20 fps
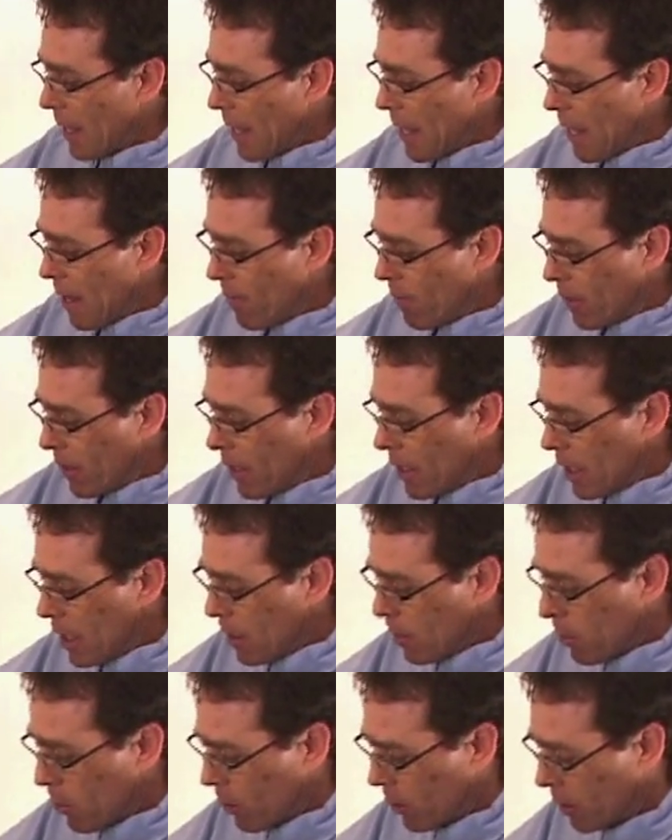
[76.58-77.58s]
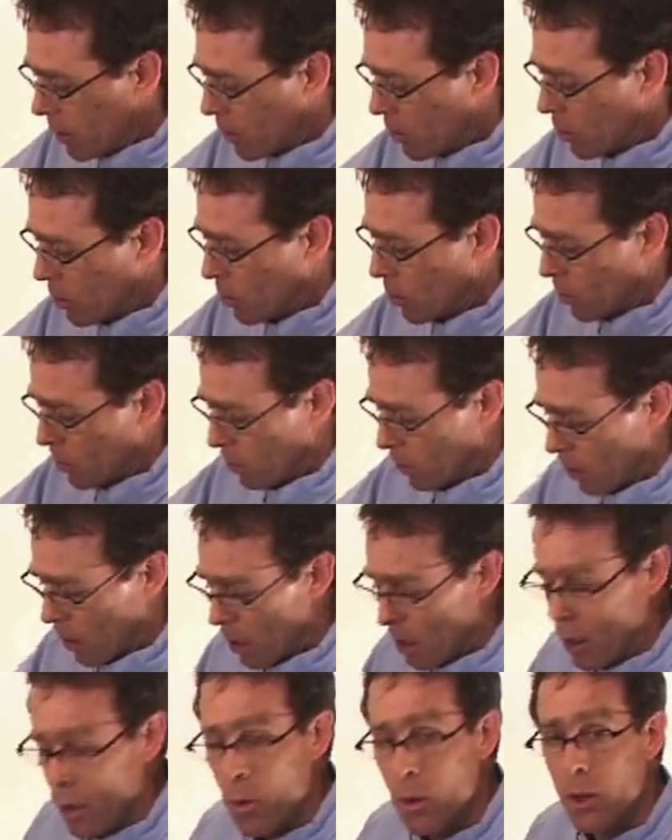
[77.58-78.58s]
If the keyboard is too
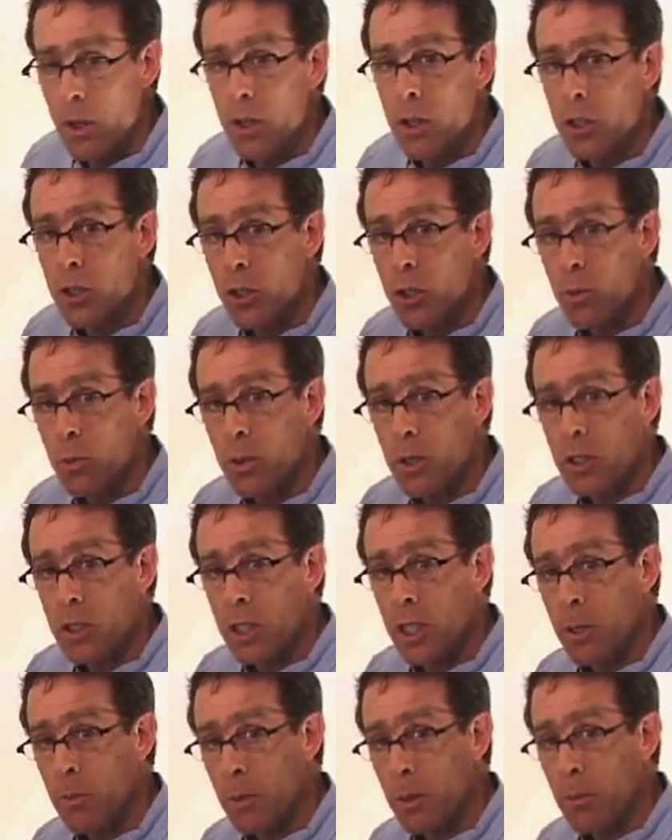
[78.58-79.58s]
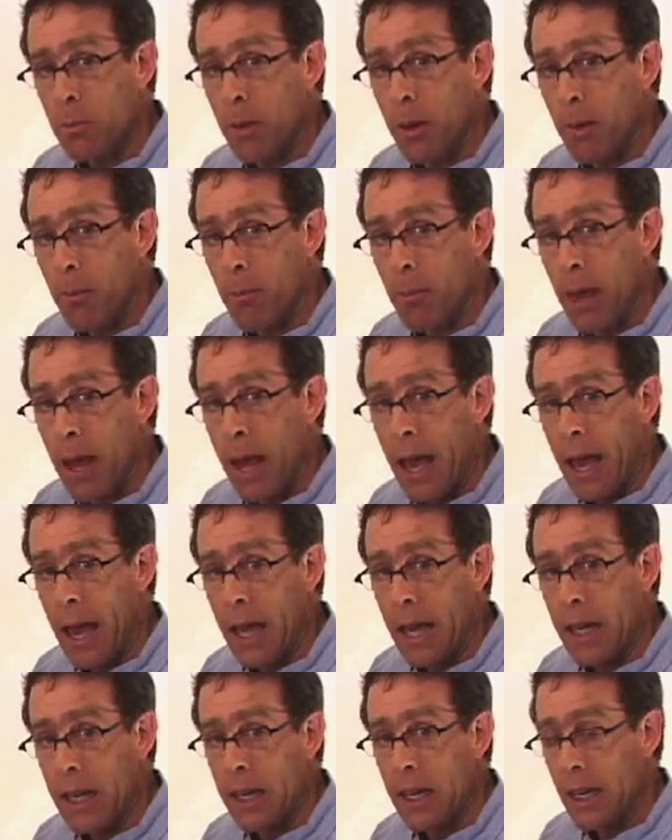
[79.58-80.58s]
low, your wrist can be bent
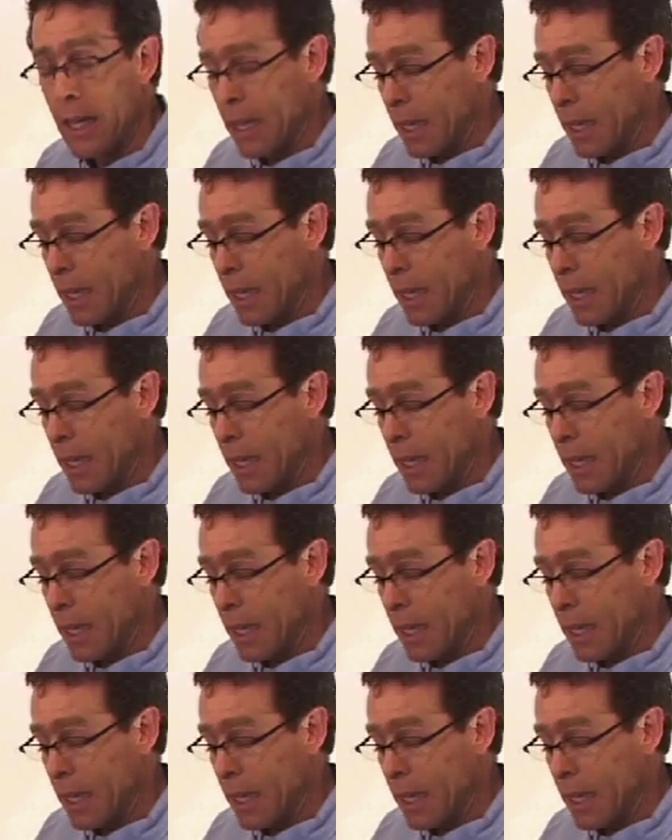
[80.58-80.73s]
back.